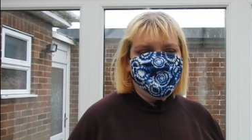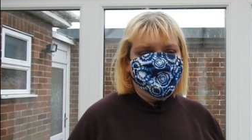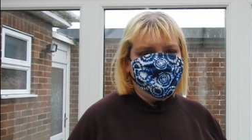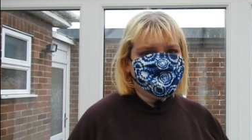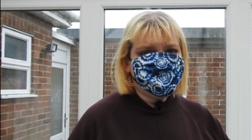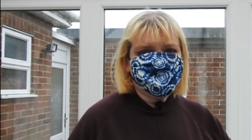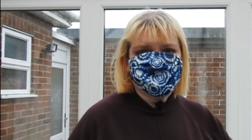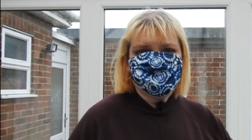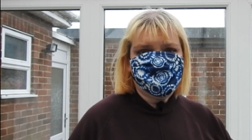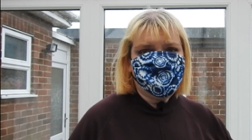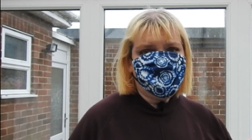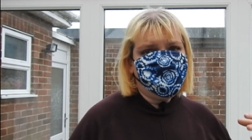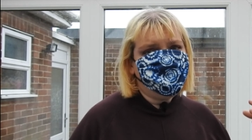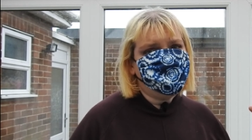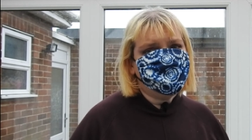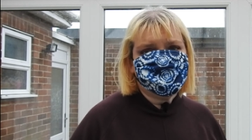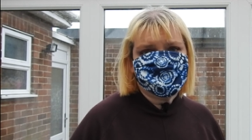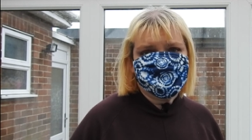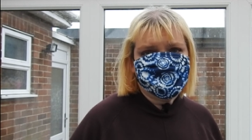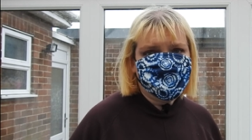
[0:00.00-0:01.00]
it just
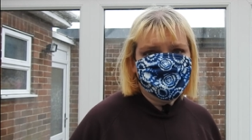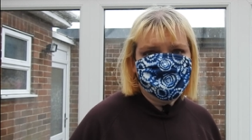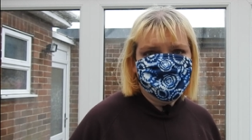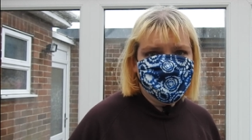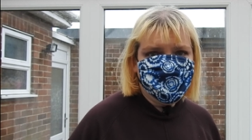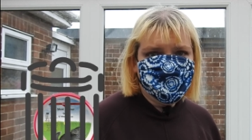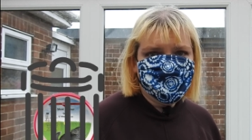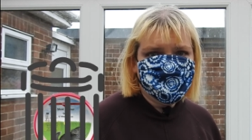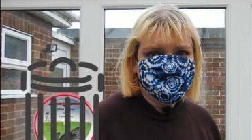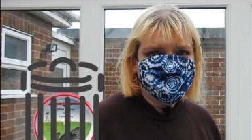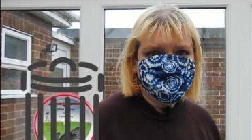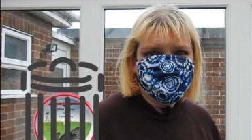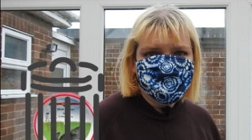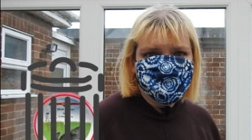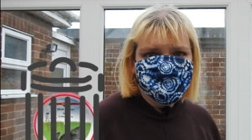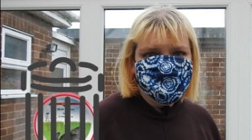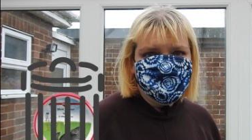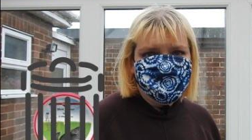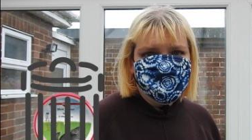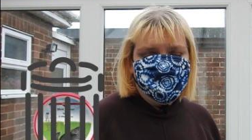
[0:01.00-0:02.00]
belongs in the bin,
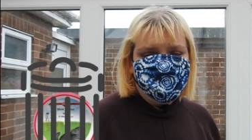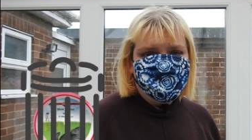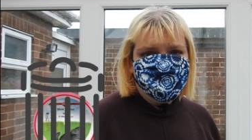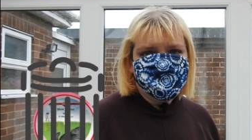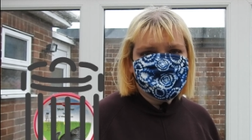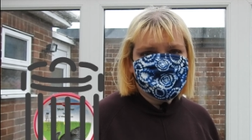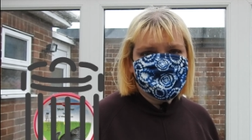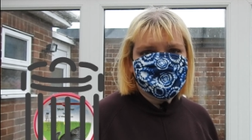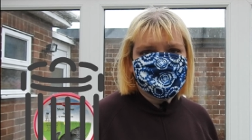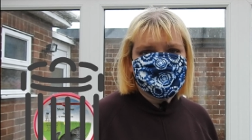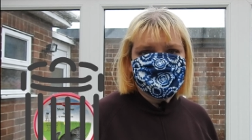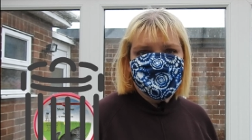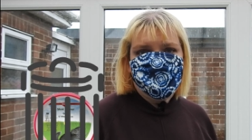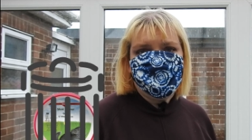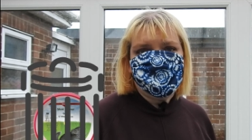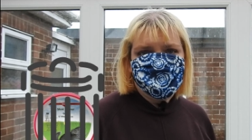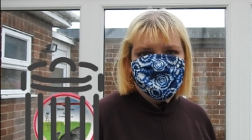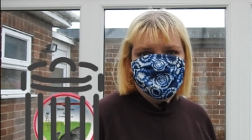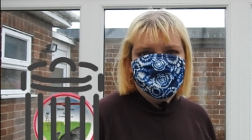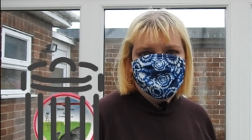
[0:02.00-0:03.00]
because it's
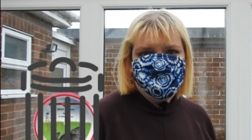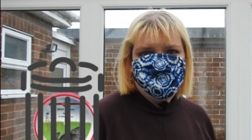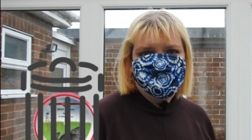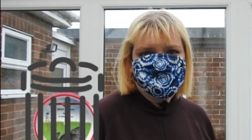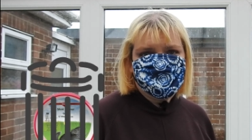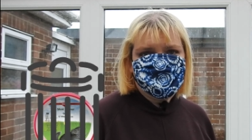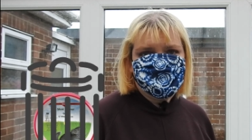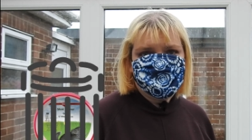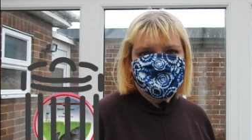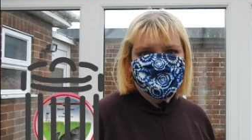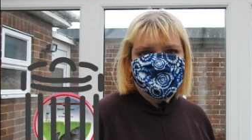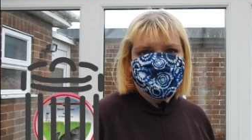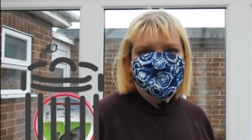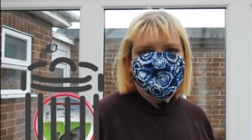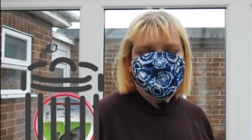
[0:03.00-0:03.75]
no good for your chinchilla.